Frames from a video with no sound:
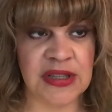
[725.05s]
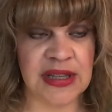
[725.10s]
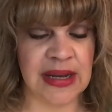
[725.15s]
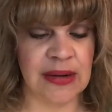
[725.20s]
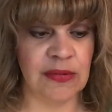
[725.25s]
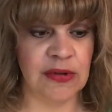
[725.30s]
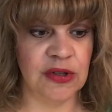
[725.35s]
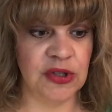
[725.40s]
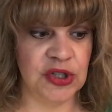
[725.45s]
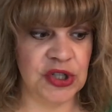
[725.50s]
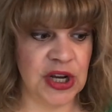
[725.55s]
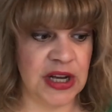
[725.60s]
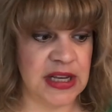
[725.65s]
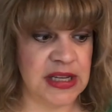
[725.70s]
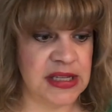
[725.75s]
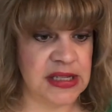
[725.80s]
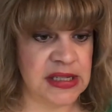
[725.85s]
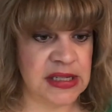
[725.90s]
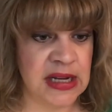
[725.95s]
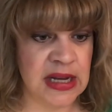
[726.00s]
They will
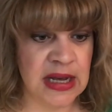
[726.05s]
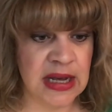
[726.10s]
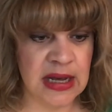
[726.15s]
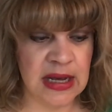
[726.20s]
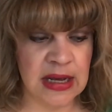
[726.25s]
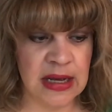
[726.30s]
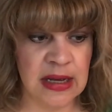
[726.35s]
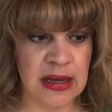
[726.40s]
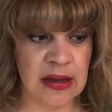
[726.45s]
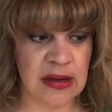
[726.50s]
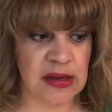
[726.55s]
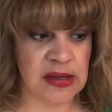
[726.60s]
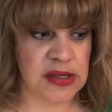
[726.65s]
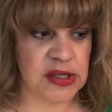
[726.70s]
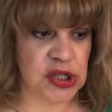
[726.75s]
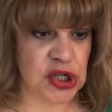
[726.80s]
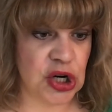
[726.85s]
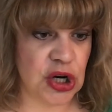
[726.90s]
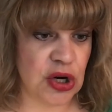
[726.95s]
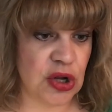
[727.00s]
just
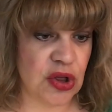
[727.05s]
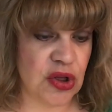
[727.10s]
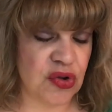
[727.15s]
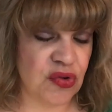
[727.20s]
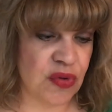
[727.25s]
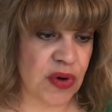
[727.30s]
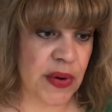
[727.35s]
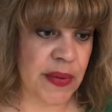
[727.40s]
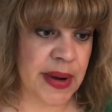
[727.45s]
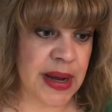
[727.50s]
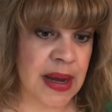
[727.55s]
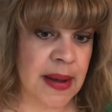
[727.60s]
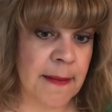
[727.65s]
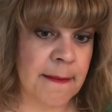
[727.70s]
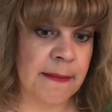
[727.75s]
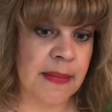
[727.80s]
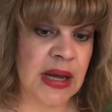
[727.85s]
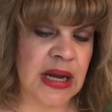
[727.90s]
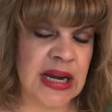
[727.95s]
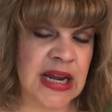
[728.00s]
start
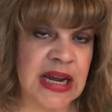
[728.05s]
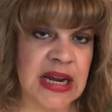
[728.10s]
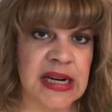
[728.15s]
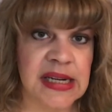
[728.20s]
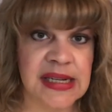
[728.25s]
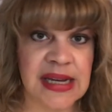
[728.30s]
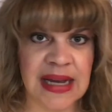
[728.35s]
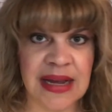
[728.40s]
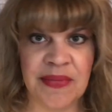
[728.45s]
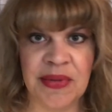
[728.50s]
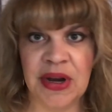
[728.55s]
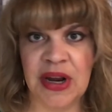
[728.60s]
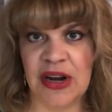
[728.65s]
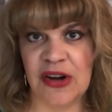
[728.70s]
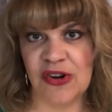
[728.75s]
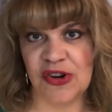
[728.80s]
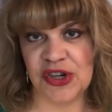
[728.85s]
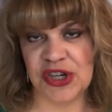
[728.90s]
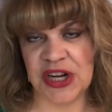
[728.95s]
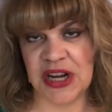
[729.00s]
throwing money, time, and
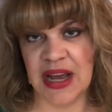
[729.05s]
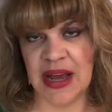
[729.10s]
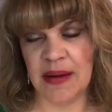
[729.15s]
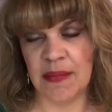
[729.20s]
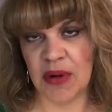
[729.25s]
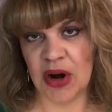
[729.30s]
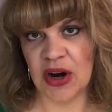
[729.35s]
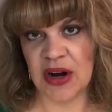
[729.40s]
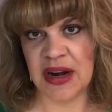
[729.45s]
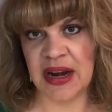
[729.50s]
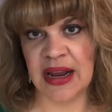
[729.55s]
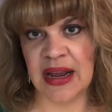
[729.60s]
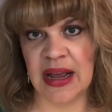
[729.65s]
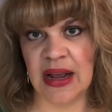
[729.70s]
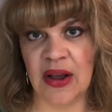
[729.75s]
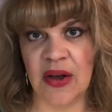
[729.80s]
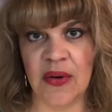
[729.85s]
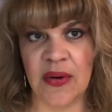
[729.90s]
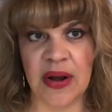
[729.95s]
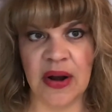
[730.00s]
energy at marketing
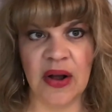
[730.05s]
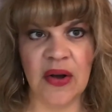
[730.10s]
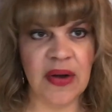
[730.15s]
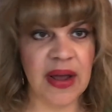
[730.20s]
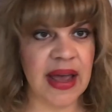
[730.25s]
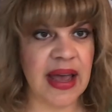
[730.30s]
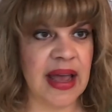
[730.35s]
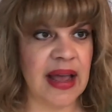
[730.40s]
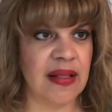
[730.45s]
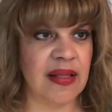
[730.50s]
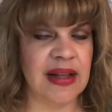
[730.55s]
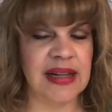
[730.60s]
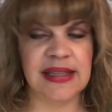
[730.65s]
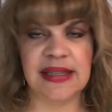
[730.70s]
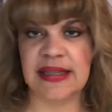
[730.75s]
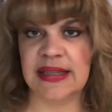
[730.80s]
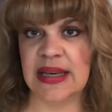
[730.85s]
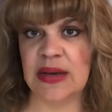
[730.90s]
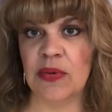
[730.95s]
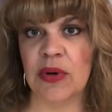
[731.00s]
and going, okay,
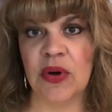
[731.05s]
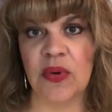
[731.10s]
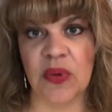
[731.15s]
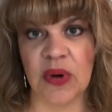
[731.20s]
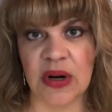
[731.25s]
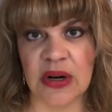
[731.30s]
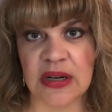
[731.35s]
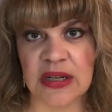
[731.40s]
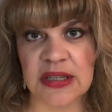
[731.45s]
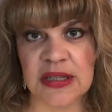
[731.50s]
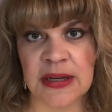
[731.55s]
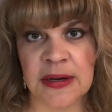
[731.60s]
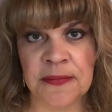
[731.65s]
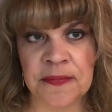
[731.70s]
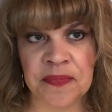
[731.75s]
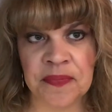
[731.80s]
let's see what works.